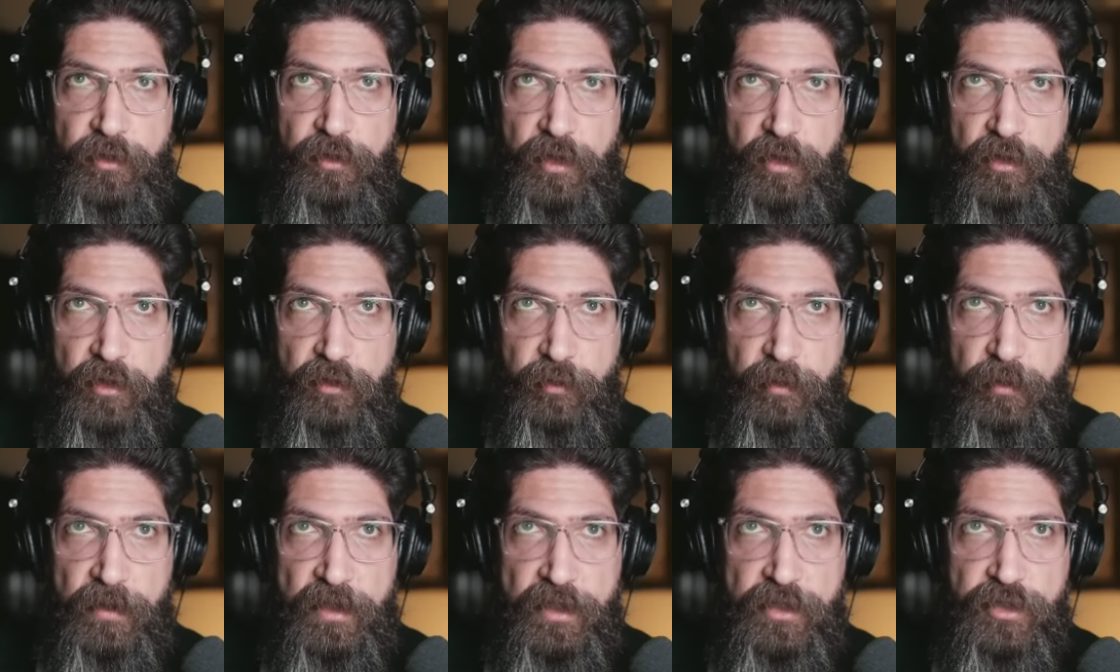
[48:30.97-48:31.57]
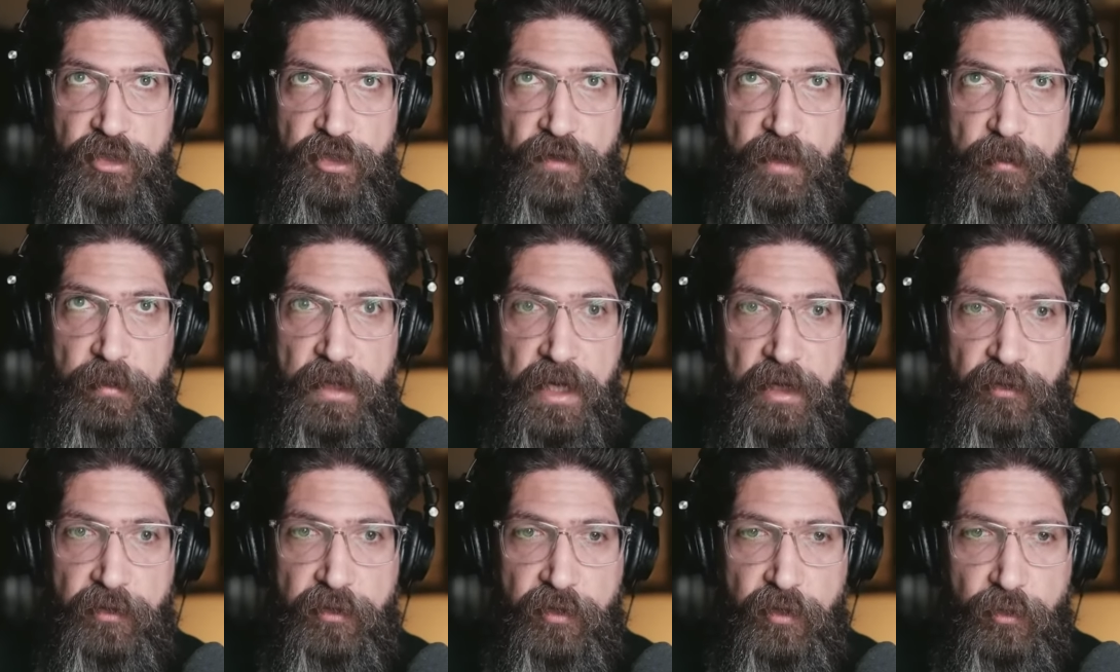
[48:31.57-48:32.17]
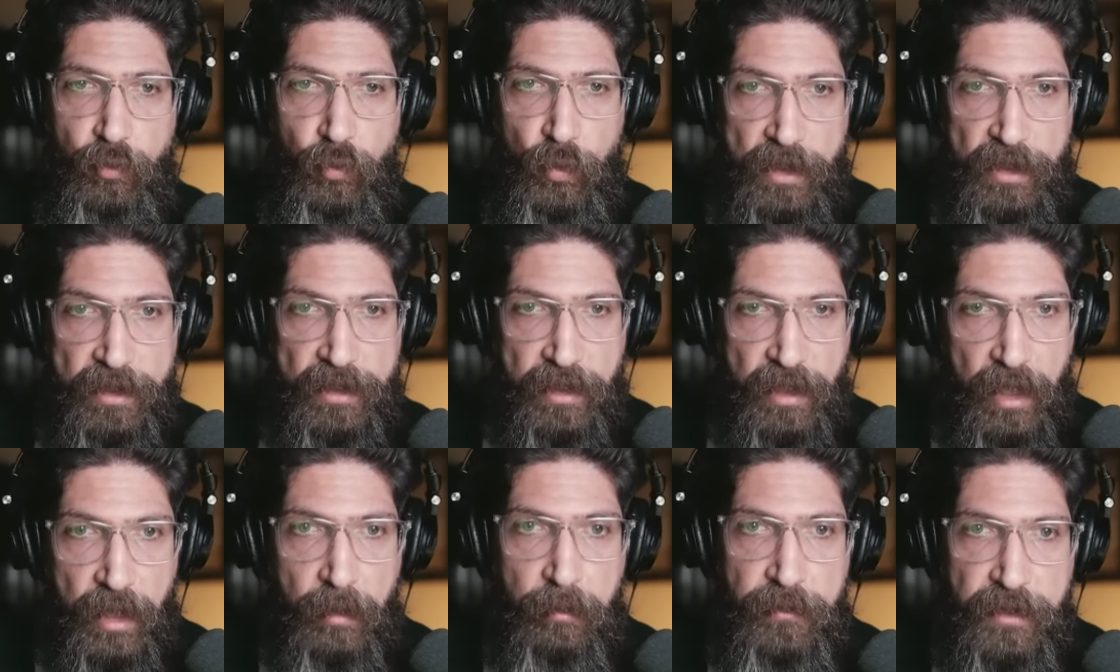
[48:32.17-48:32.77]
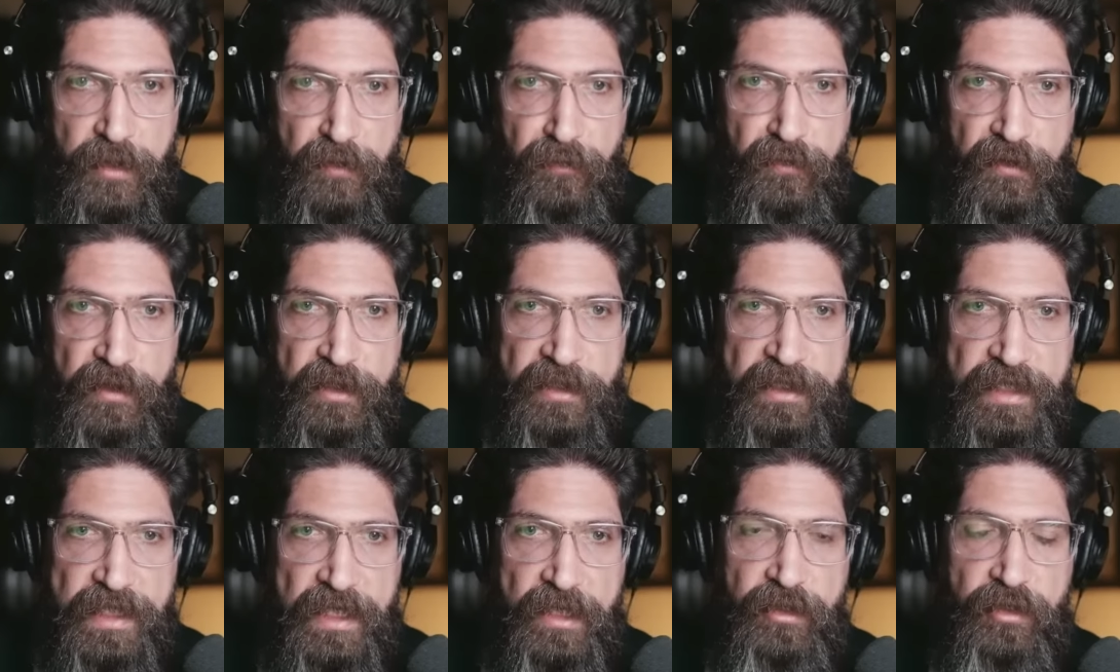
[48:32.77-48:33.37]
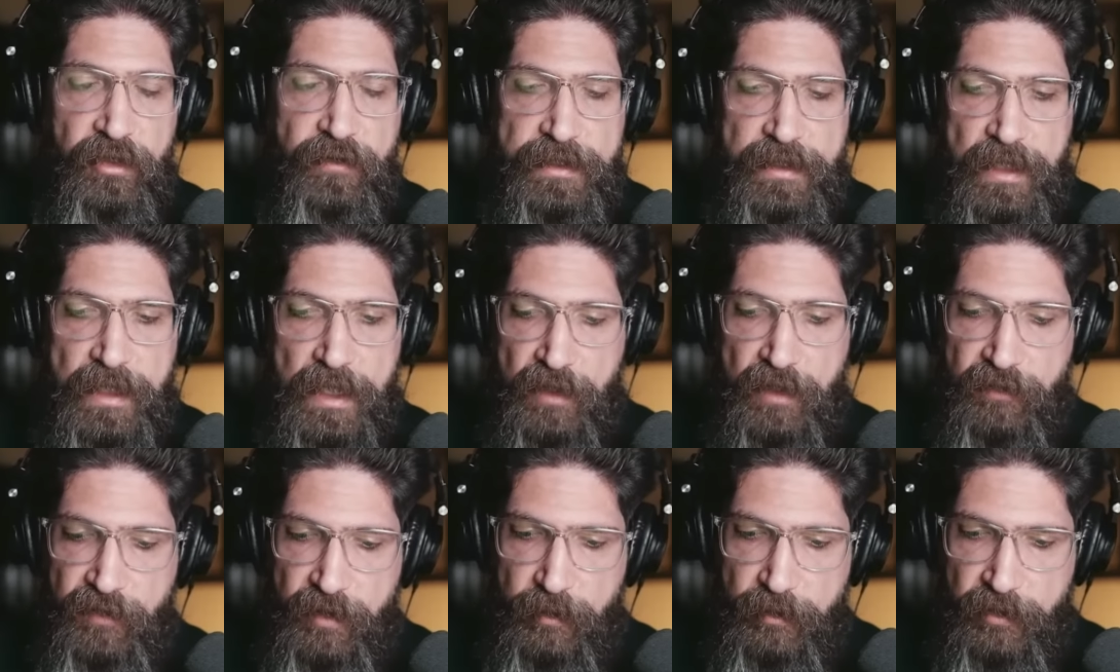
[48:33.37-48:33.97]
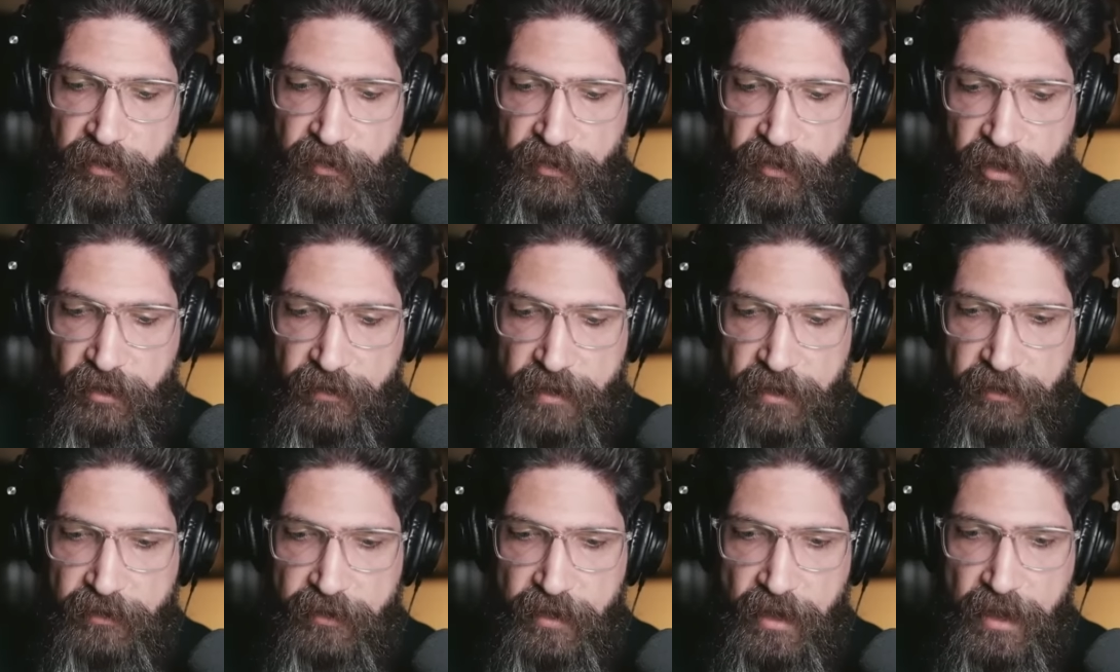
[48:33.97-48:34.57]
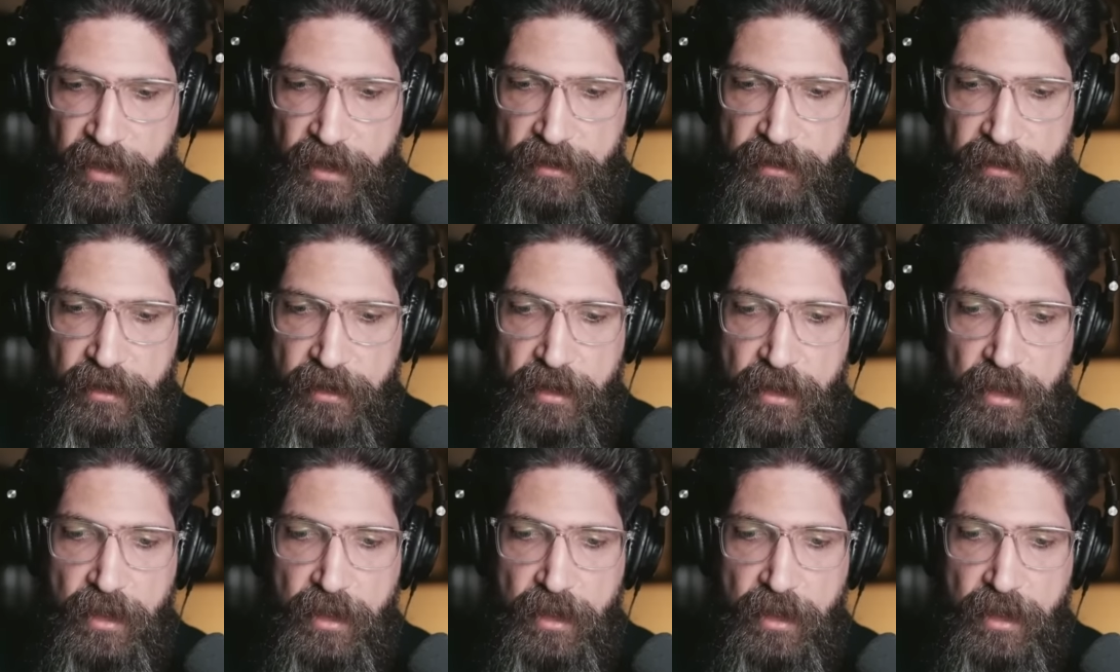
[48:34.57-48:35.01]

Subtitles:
its military bases will come definitely under attack from the Syrian side.